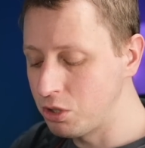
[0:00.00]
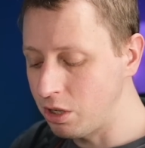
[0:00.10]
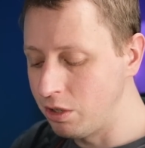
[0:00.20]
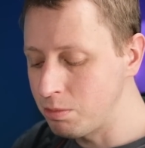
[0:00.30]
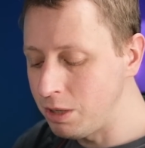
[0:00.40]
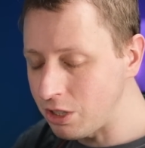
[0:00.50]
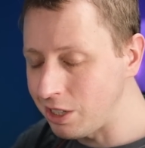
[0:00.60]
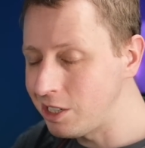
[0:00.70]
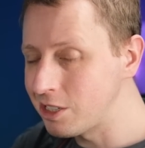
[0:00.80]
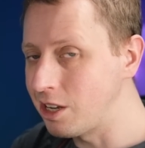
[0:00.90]
so this means
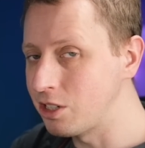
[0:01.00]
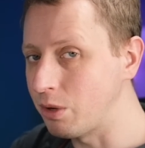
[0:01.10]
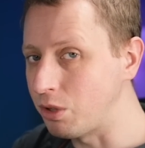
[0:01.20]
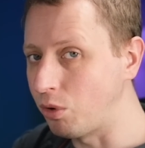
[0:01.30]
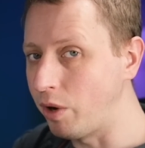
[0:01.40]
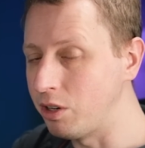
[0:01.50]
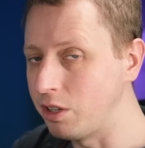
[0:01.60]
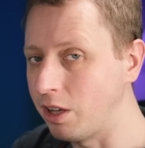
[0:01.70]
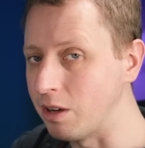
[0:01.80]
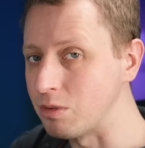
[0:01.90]
we need to start out with a grey
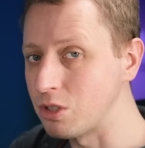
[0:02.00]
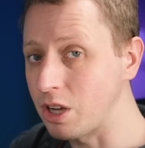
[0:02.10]
undercoat.